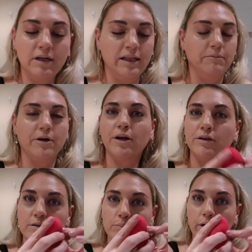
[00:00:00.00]
And then we're going to
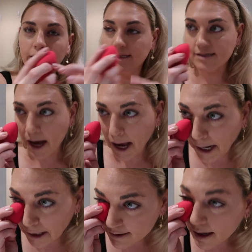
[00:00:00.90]
use the pointed
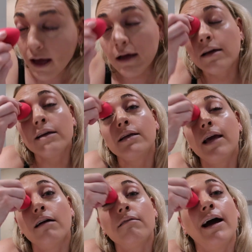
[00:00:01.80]
side to
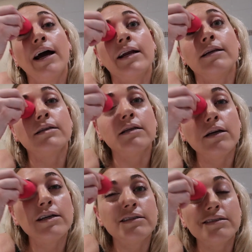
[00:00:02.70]
get right into
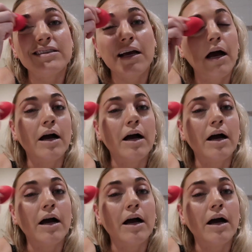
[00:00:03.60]
those